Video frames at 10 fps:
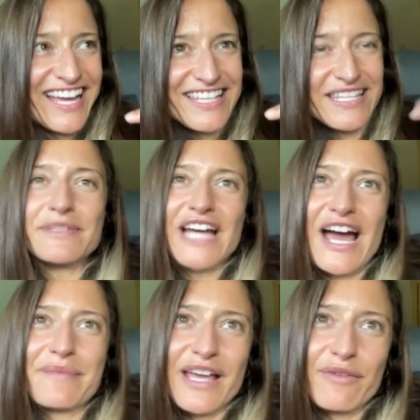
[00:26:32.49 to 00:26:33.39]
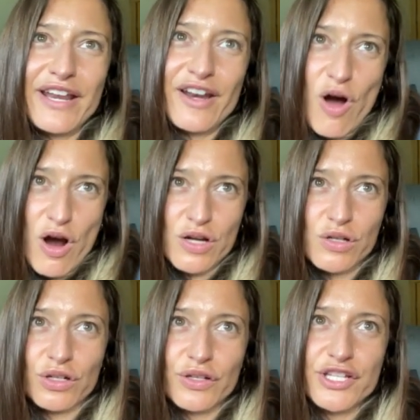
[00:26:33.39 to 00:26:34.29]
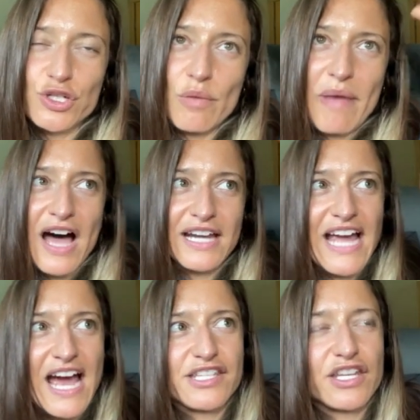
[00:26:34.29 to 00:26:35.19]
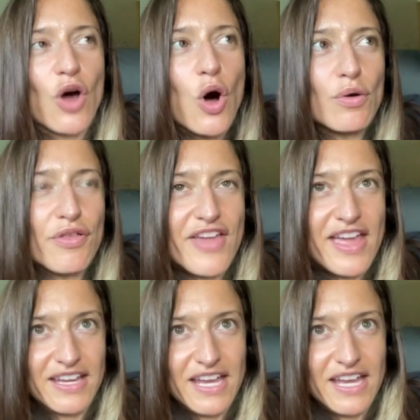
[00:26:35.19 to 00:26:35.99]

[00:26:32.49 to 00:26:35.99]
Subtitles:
Sometimes I read an article or listen to a podcast and the whole thing